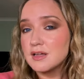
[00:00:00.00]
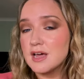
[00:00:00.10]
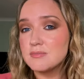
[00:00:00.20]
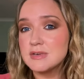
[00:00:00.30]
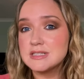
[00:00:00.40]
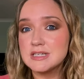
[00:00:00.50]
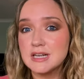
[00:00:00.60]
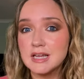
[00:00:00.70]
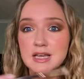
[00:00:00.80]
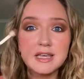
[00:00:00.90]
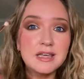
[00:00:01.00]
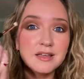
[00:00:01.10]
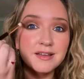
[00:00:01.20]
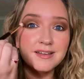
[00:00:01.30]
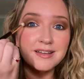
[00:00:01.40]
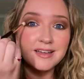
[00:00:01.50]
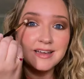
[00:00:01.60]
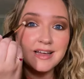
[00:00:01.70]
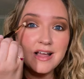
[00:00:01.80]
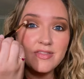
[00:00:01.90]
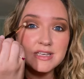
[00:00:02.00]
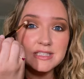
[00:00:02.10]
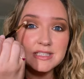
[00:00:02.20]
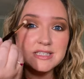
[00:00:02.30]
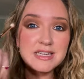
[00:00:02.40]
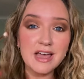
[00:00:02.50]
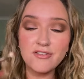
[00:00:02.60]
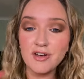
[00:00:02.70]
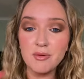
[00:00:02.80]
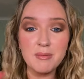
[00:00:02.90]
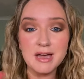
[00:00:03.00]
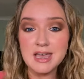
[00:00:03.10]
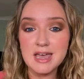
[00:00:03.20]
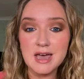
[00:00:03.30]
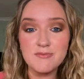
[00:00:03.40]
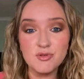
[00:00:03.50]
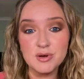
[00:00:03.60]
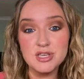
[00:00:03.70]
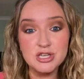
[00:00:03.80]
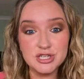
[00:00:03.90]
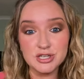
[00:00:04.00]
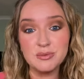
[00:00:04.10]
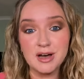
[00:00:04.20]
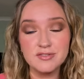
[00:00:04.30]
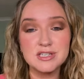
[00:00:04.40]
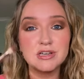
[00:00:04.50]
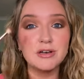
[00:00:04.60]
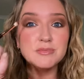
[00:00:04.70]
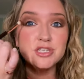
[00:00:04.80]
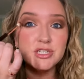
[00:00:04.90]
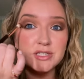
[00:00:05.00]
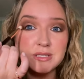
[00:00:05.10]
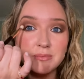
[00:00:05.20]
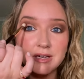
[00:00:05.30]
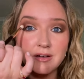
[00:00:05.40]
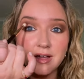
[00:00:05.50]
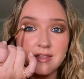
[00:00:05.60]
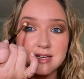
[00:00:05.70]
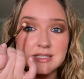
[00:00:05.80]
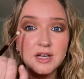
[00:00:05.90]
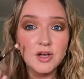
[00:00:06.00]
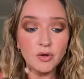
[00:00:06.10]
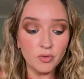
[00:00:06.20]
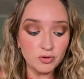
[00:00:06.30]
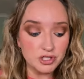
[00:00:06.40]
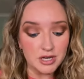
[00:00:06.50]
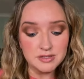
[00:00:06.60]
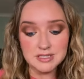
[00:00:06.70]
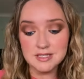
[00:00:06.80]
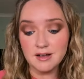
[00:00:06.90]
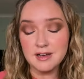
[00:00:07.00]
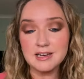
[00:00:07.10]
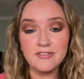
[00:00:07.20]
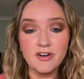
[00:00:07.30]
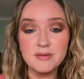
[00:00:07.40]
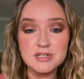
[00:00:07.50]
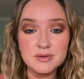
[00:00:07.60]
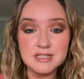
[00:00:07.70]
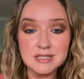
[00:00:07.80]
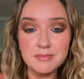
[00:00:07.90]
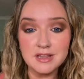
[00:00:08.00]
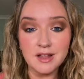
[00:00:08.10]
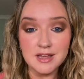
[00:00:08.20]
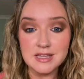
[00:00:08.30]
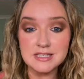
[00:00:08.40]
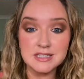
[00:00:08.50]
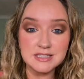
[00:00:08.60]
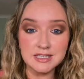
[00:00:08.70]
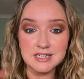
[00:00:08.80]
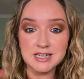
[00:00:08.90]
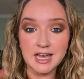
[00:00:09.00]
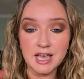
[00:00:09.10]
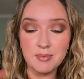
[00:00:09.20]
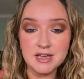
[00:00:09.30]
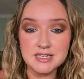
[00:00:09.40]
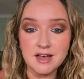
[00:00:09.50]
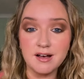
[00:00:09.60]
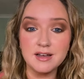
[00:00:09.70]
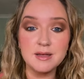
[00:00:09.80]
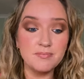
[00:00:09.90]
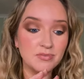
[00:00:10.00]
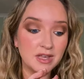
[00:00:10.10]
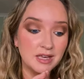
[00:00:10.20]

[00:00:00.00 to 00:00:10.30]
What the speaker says: Admittedly, this is defo a makeup for when you do have the time to do something like this. All jokes aside, if I'm doing something like this that's going to take a bit of time,